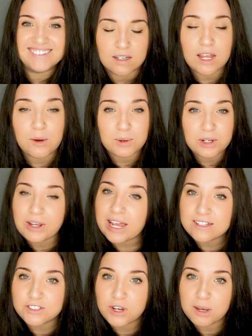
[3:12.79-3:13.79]
Now when you
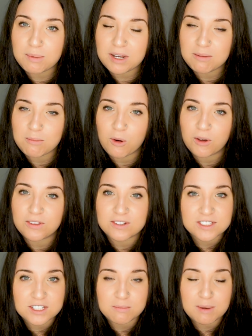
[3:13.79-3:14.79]
can't scrape anymore, there
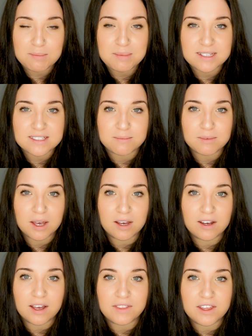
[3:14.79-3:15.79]
still might be some
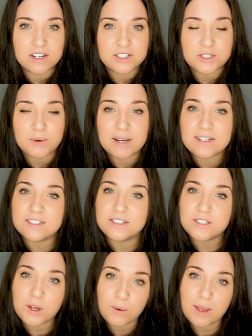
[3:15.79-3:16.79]
gunk on there, so I just
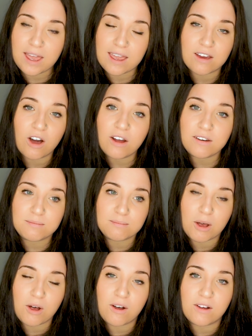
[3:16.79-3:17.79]
soak a cotton
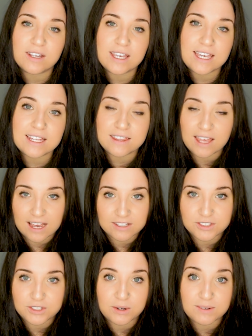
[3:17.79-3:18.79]
ball in the
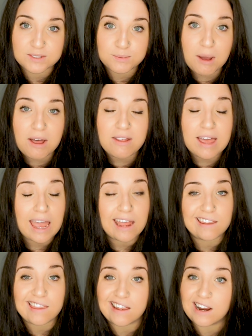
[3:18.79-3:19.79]
acetone as well,
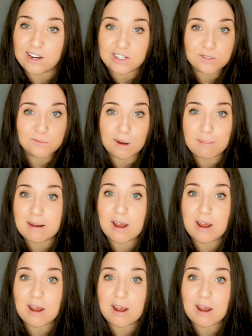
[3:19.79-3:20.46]
and then I just rub it